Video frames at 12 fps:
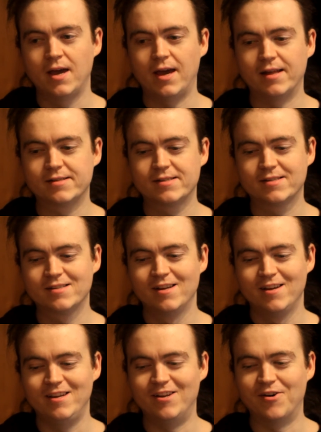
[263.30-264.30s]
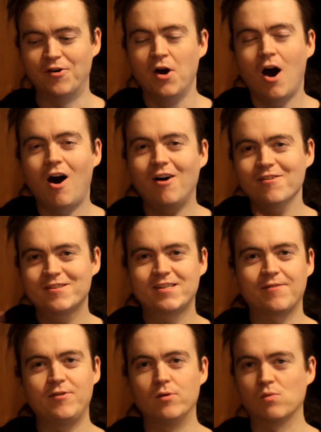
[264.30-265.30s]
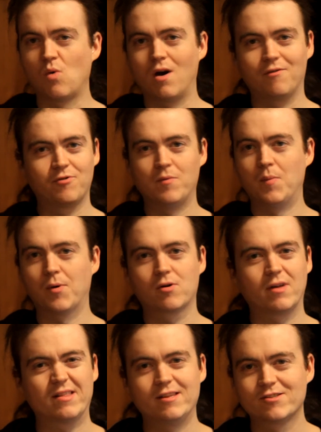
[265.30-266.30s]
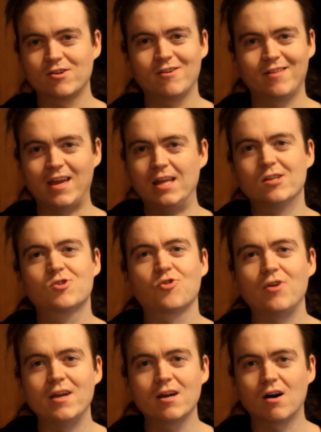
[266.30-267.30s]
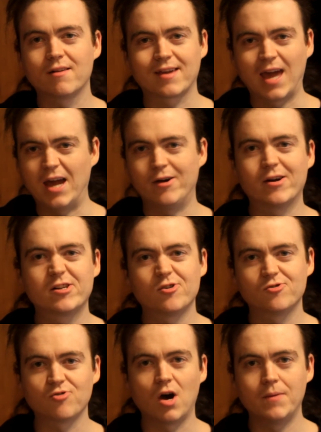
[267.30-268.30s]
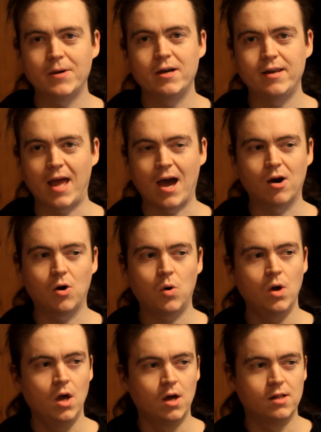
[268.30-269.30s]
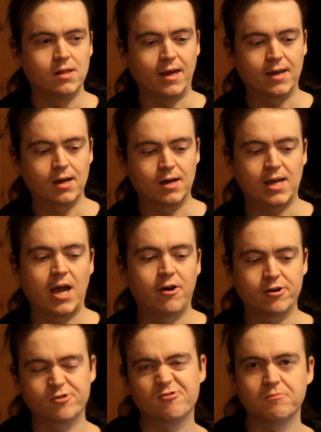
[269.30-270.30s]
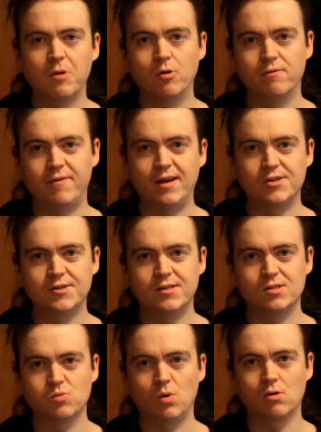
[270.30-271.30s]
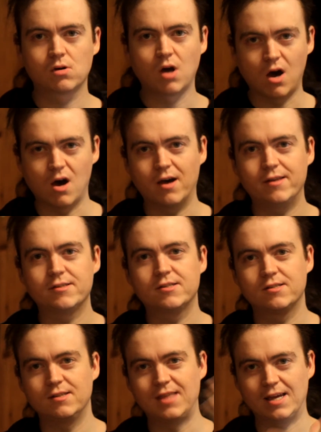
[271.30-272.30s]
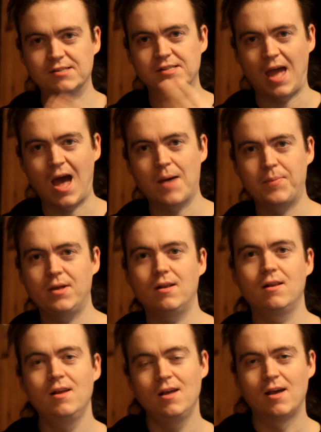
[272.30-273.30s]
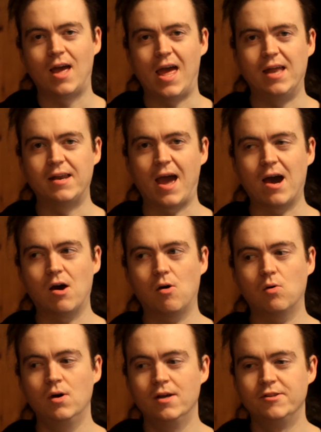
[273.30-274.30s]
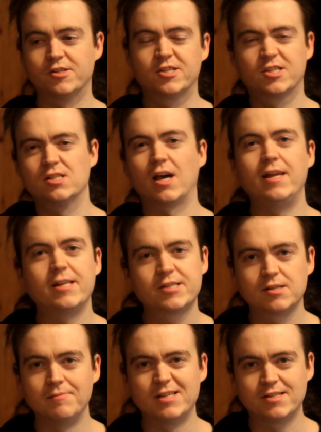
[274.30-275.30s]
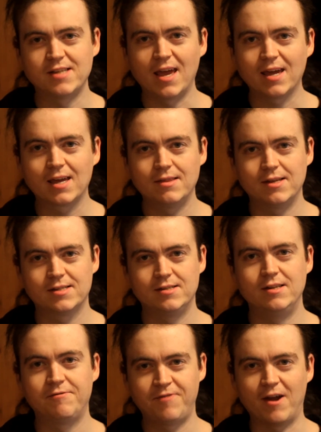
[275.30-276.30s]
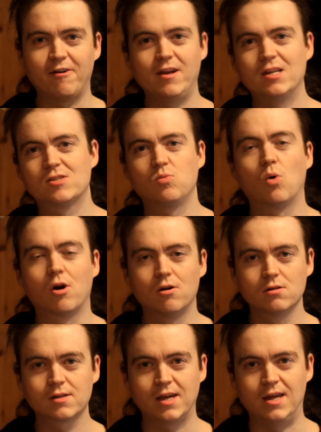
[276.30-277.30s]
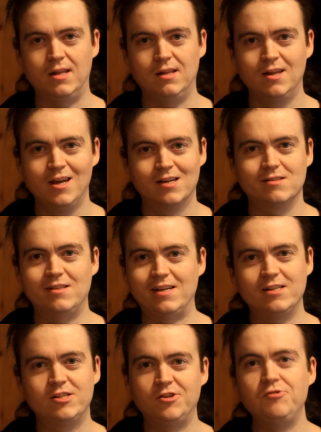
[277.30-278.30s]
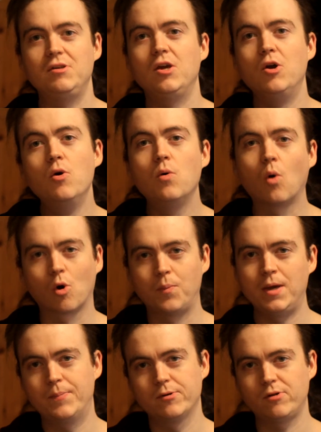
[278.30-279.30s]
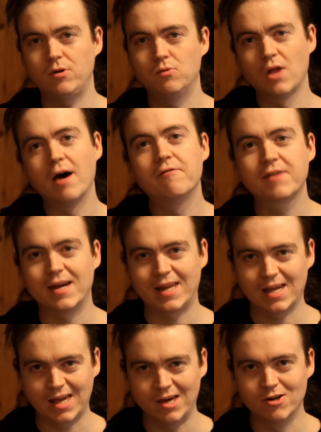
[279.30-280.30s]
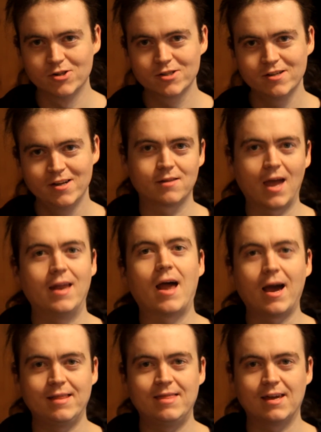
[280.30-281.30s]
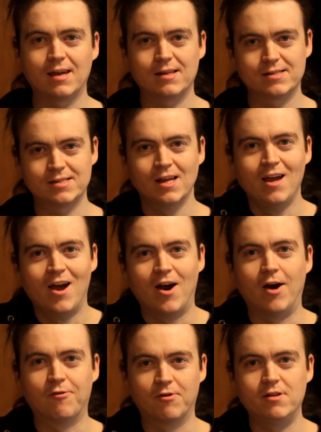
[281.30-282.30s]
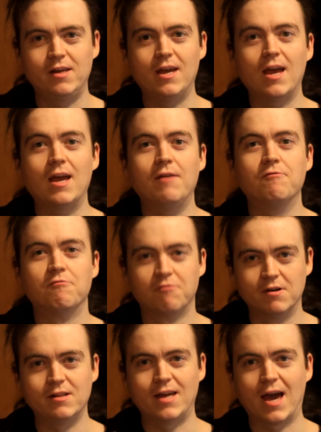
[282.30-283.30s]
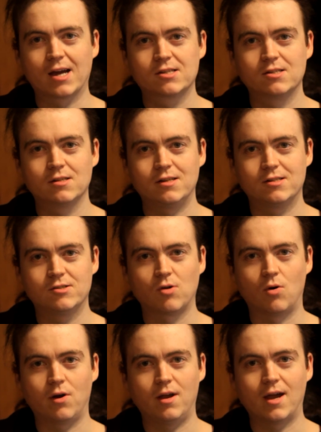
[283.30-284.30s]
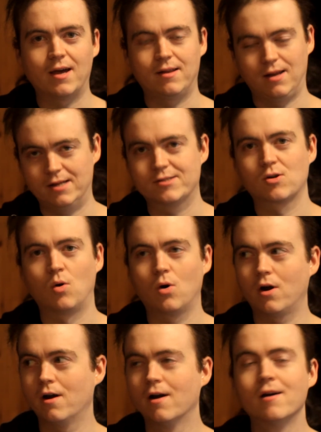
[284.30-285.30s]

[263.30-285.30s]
it's, you know, all the stuff you would want from a book like this, all the intrigue, all the character drama and how, like, a character's motivations will cause things to happen and how the slightest mistake in this nefarious world can lead to you or people you love getting killed. And I think it's a really, really excellent story at its core.